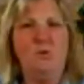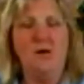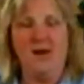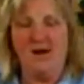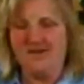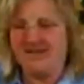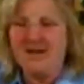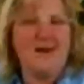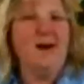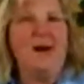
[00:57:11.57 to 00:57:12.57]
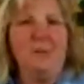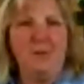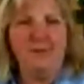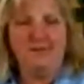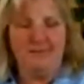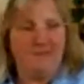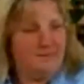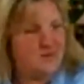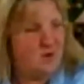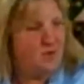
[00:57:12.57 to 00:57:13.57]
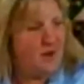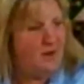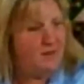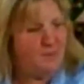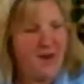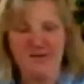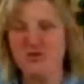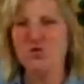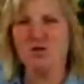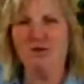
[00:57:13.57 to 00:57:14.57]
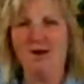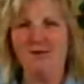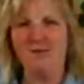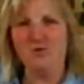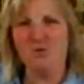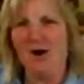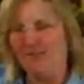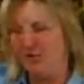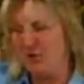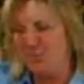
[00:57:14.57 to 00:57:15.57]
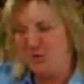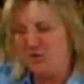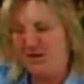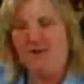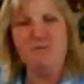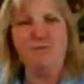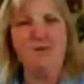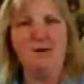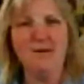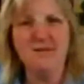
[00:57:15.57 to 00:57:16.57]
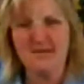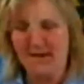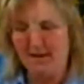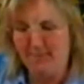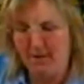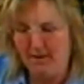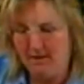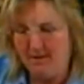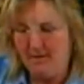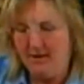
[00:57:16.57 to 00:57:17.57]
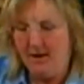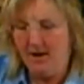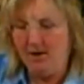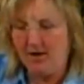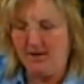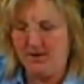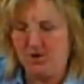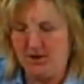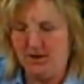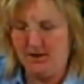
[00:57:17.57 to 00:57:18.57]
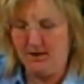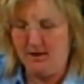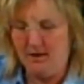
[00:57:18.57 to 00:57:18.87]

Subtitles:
and I sync it up so that the passenger and the driver are supposed to have the very same air conditioning,